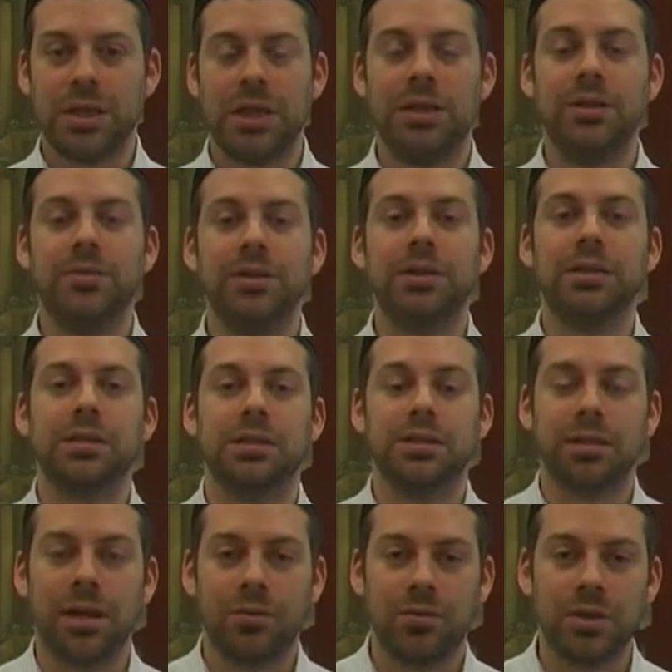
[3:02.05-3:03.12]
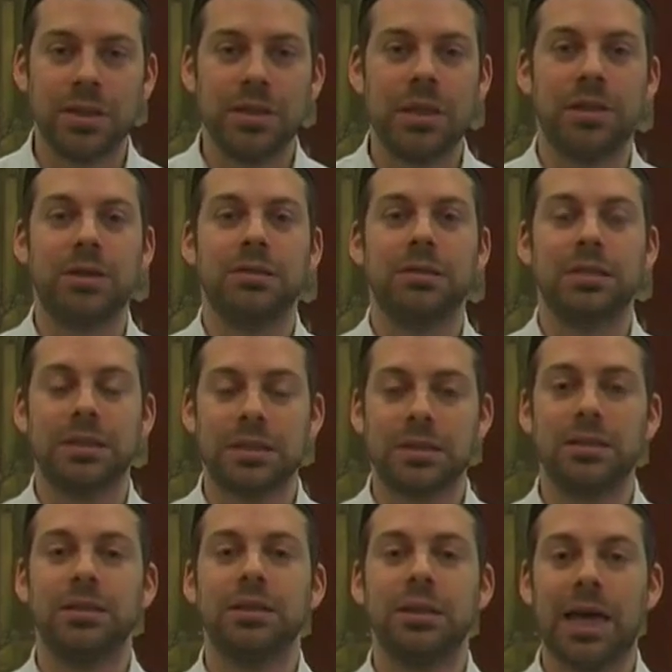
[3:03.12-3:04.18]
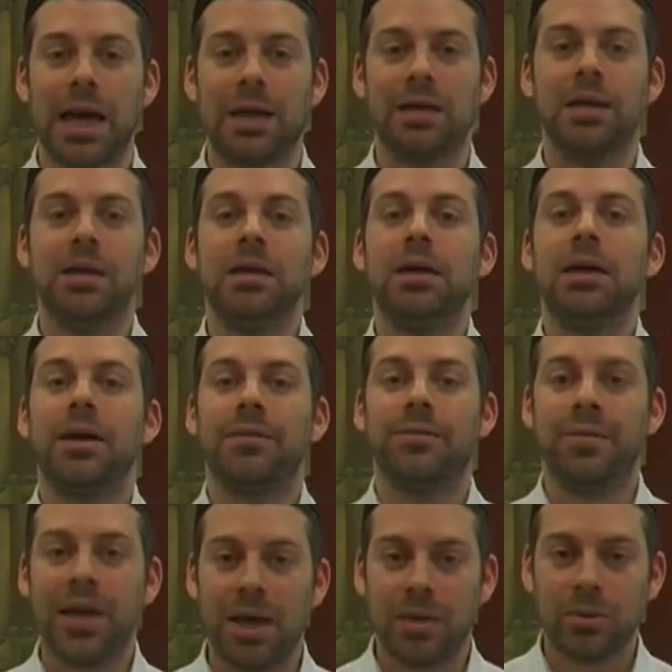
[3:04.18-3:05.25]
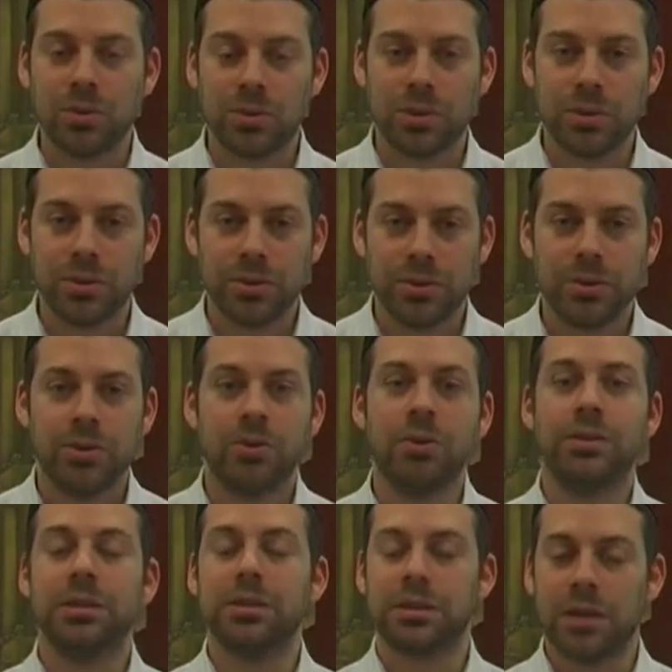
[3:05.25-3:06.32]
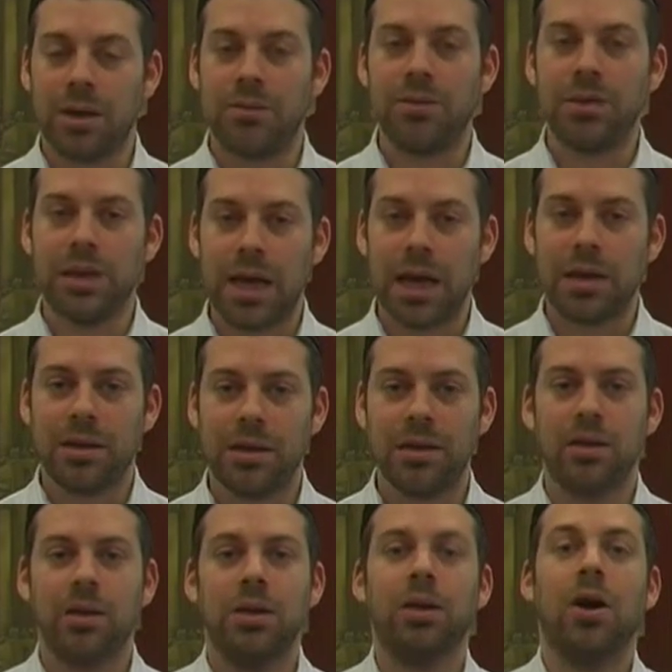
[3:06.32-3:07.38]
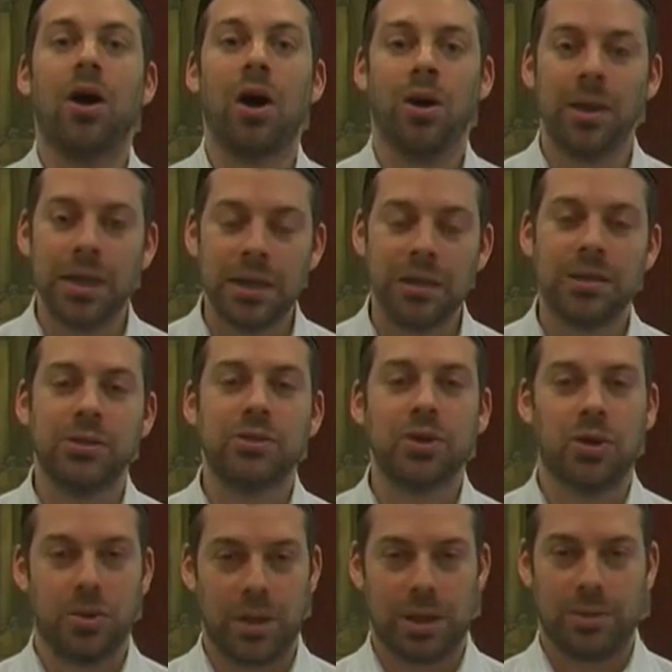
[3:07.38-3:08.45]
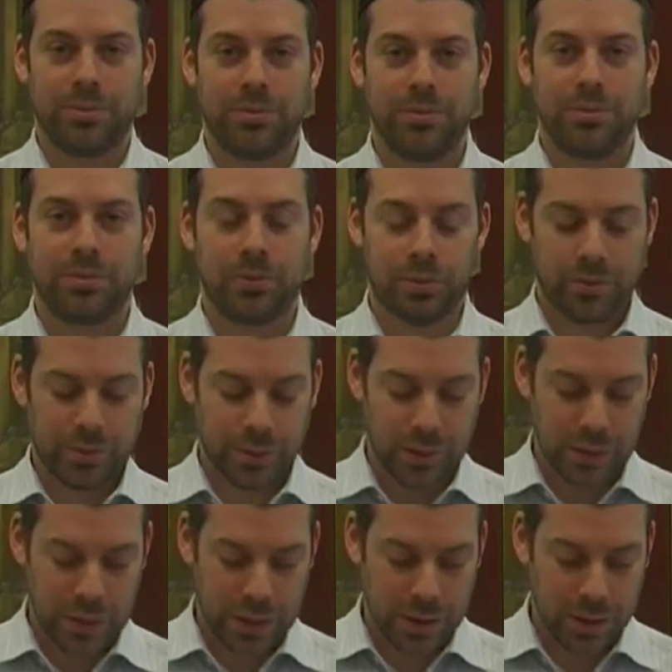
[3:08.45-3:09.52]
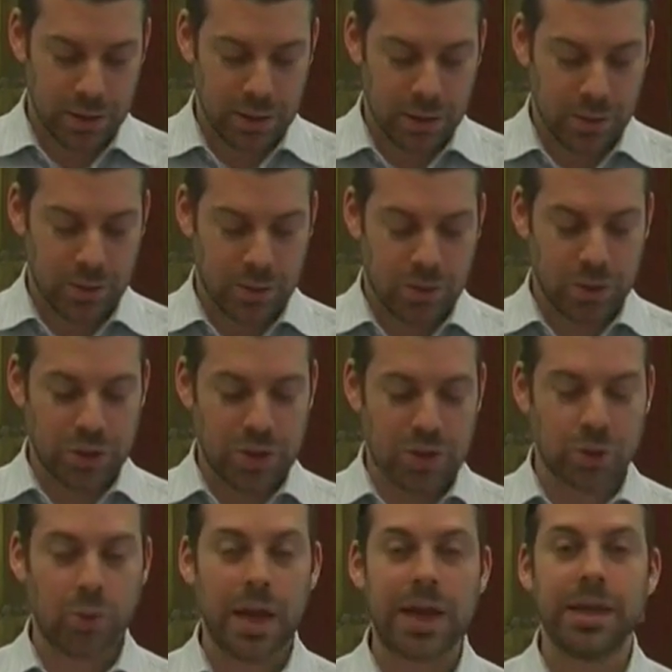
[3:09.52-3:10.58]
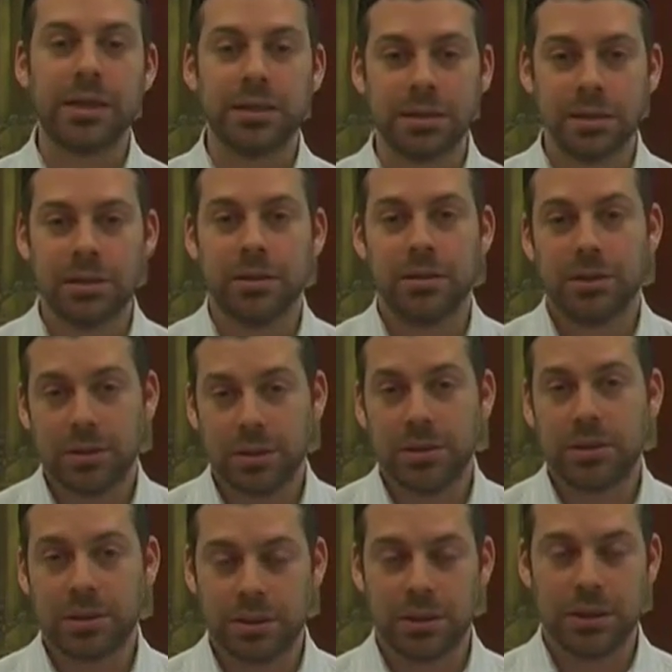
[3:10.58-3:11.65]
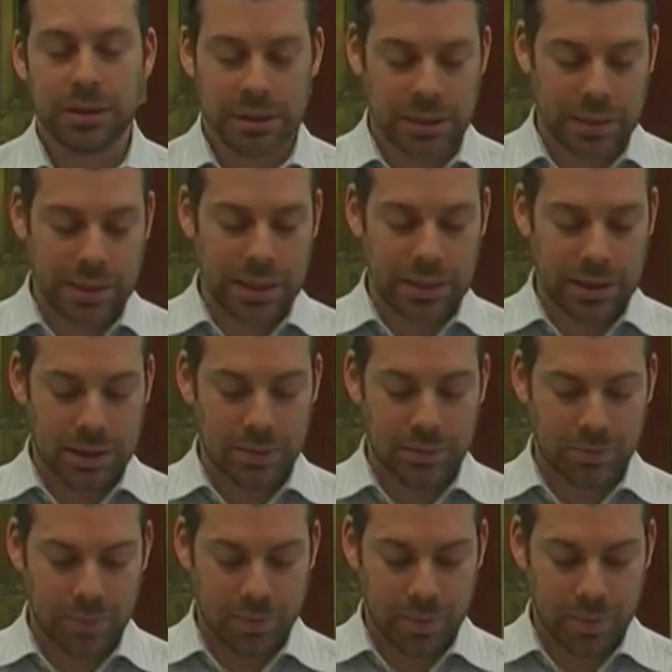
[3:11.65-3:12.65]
And even the discoveries that are still not found or discovered yet are in the Torah. We're just waiting to get them.